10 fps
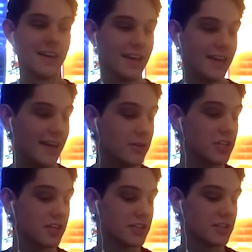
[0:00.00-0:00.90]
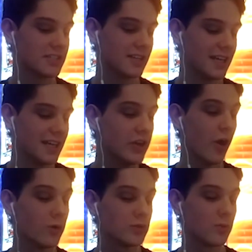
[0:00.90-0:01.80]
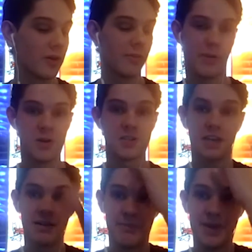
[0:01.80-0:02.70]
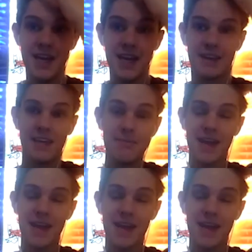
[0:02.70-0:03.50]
he knows where the ball is going to be, and he makes